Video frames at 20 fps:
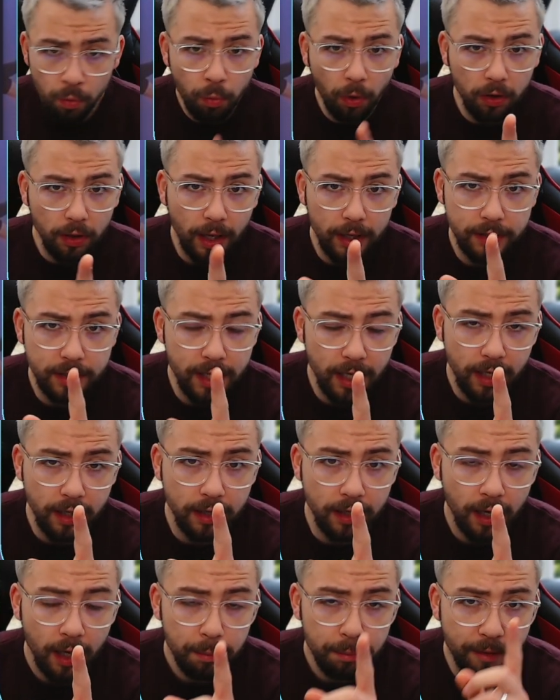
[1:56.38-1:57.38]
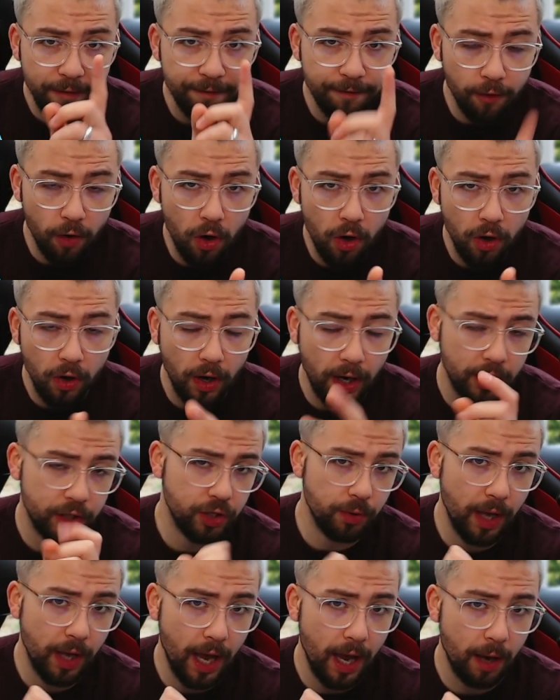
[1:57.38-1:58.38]
And one last thing before I
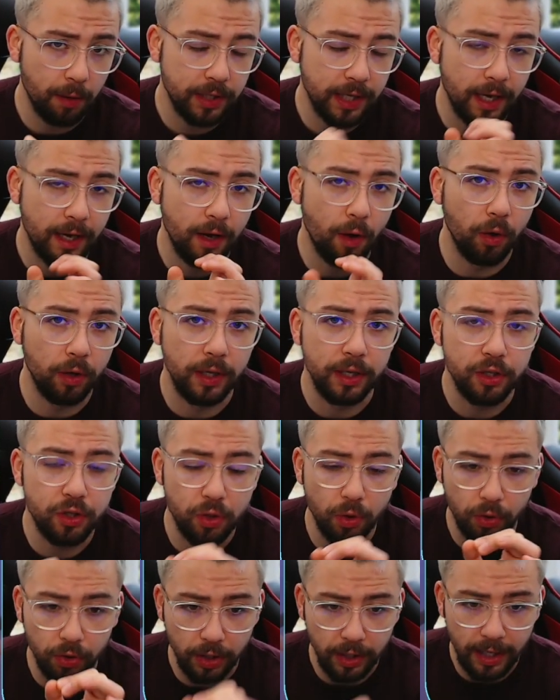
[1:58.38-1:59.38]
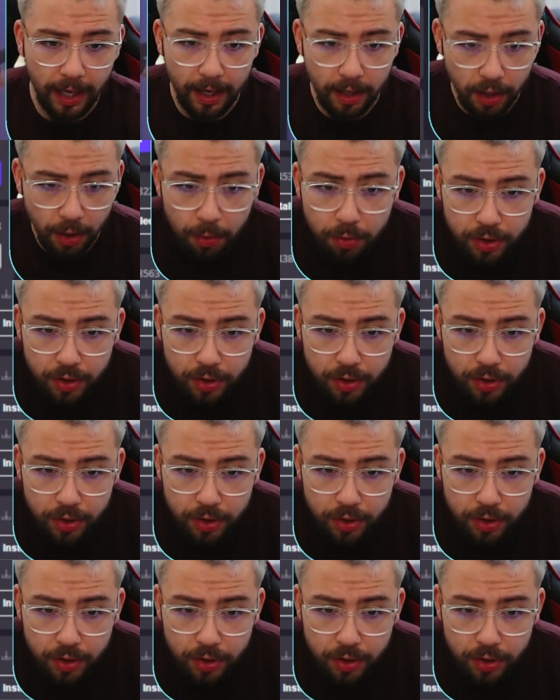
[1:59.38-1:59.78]
show you how to get it all installed and get